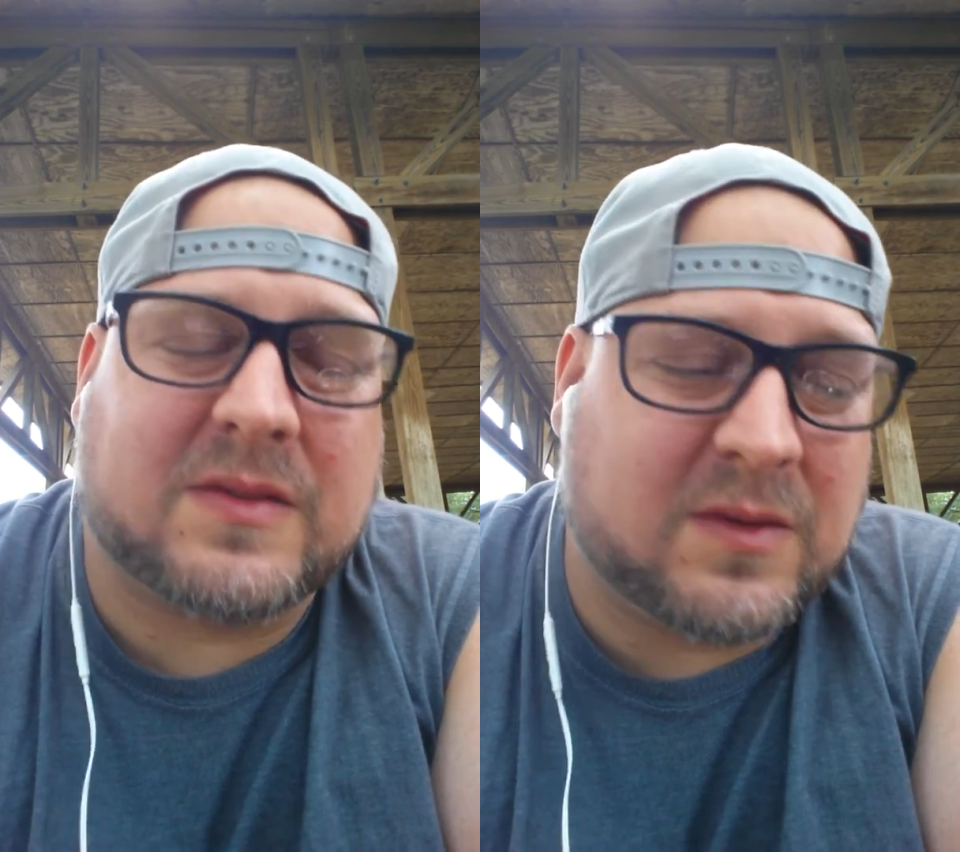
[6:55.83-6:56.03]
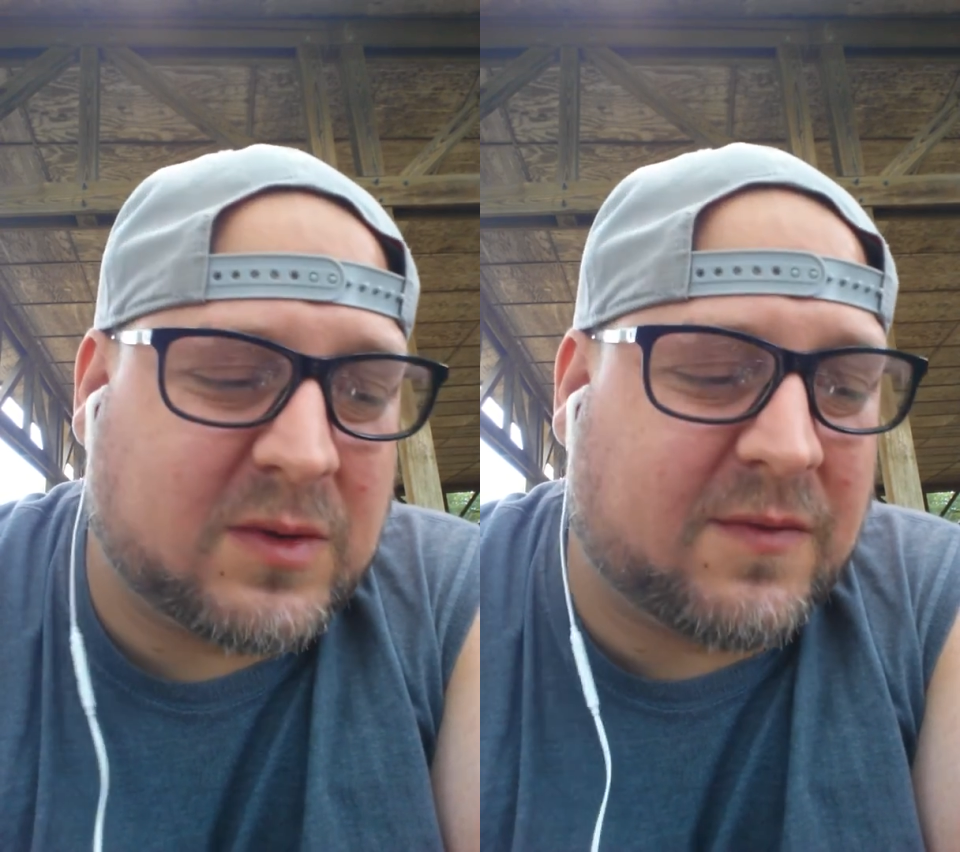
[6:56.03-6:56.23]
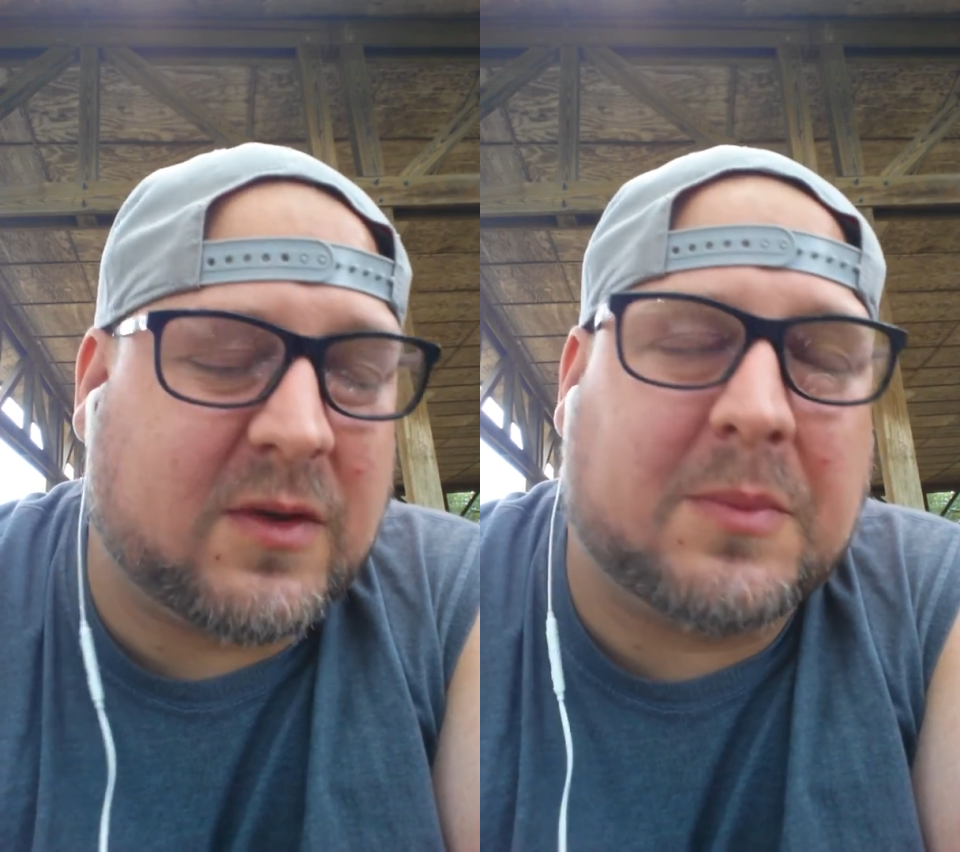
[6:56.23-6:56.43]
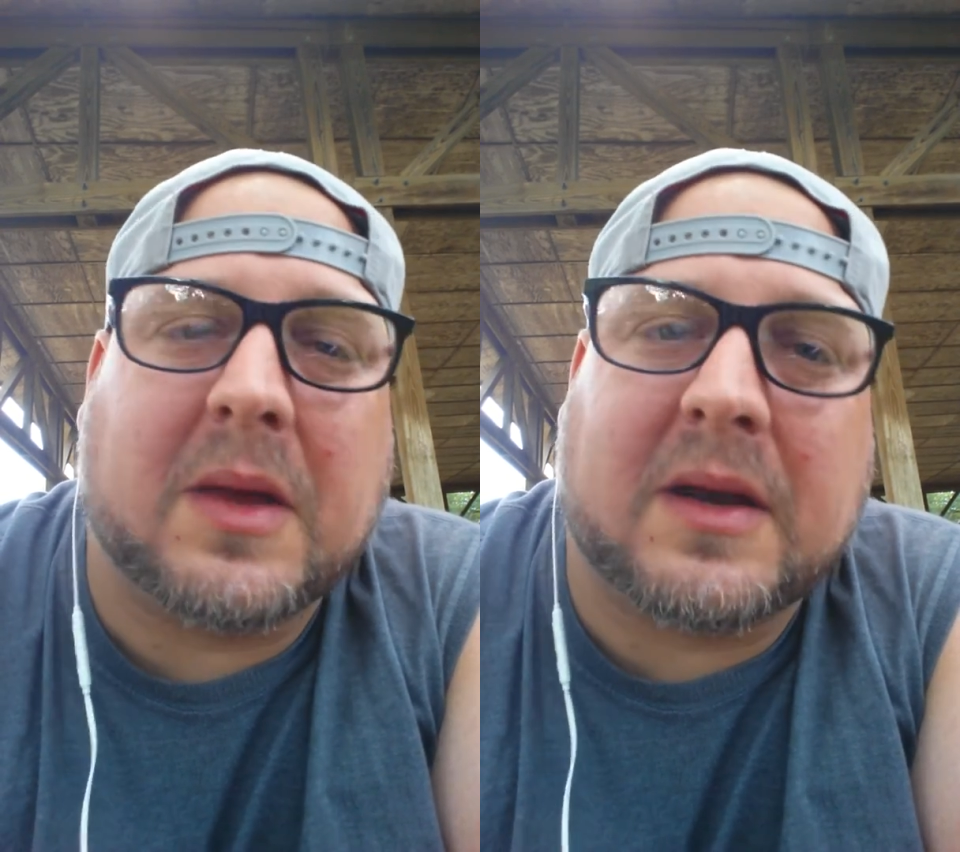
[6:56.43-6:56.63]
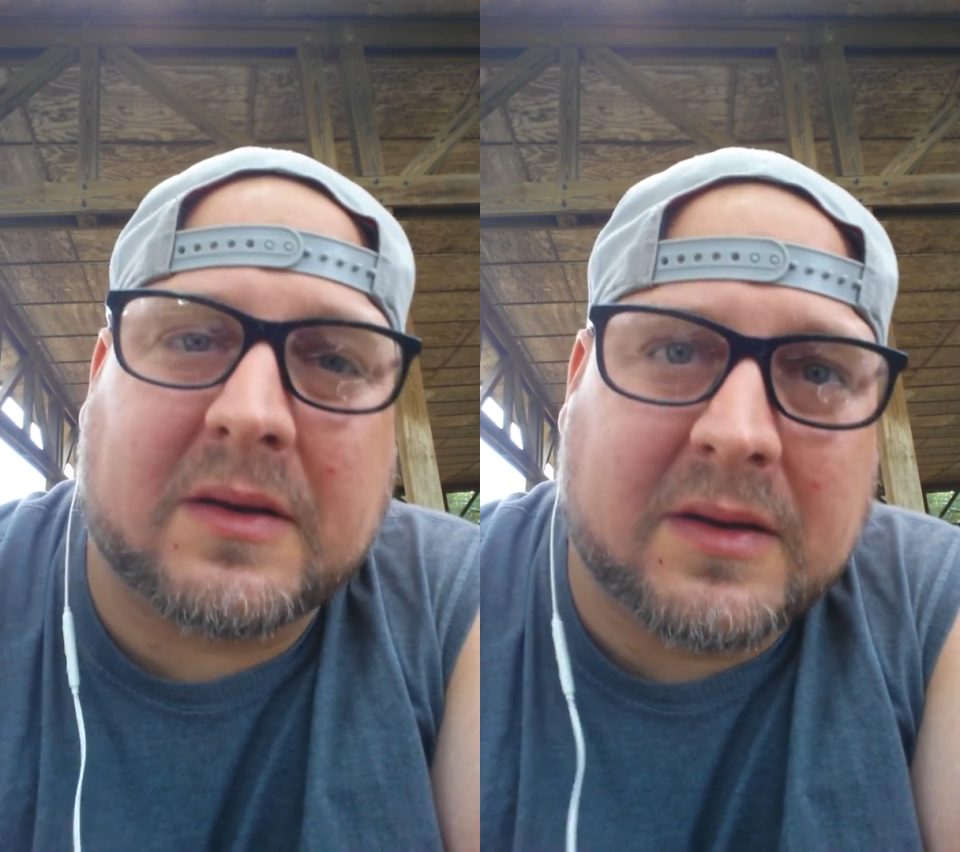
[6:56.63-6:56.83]
If you want to feel
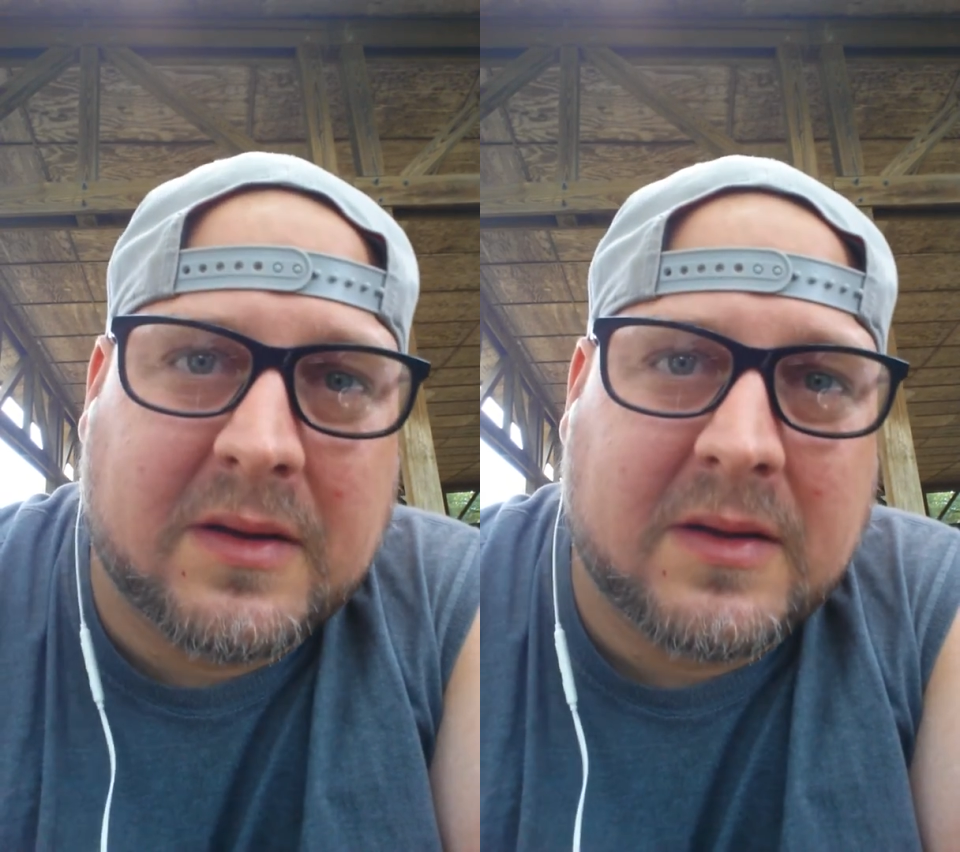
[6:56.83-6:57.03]
better,